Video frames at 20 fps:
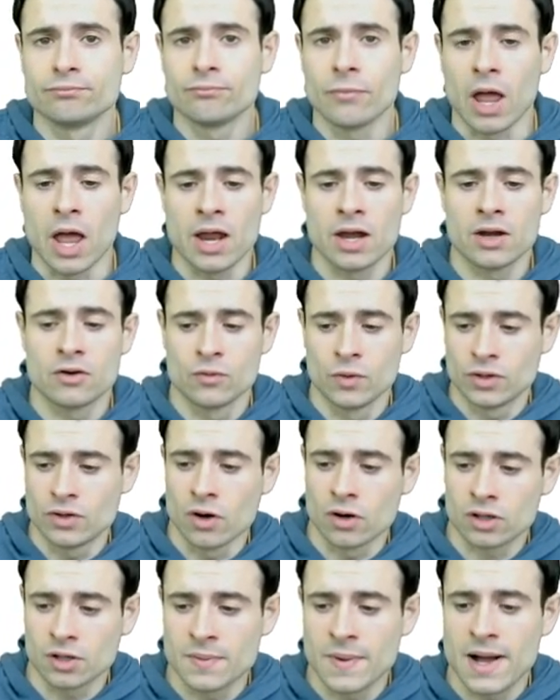And we
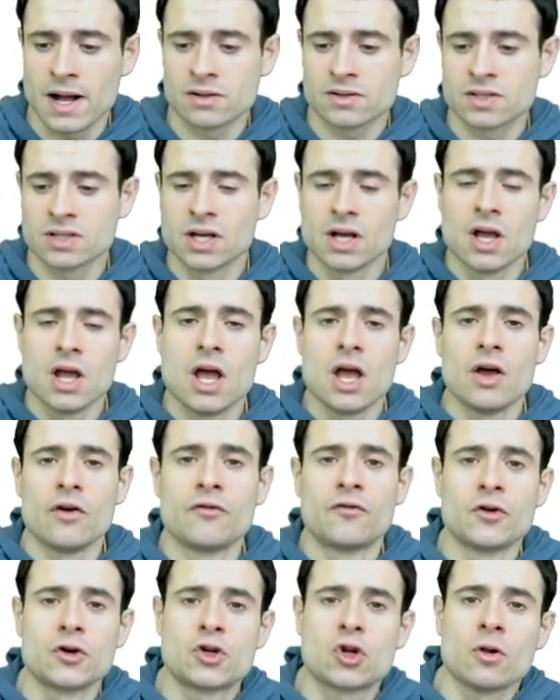talked about
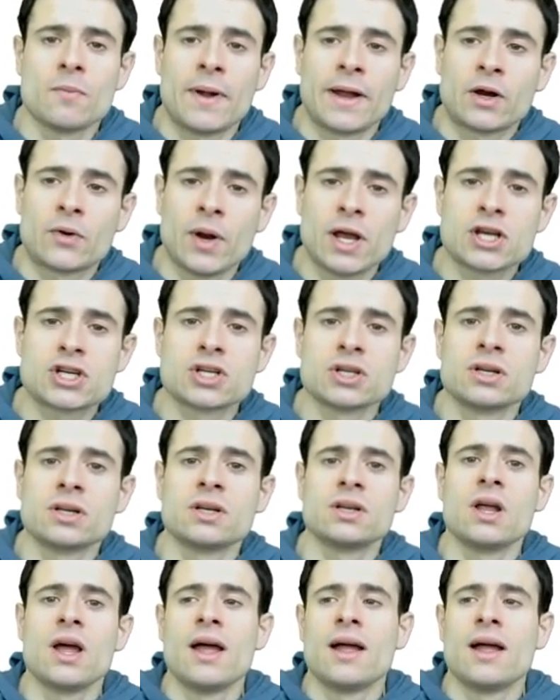virtual migration,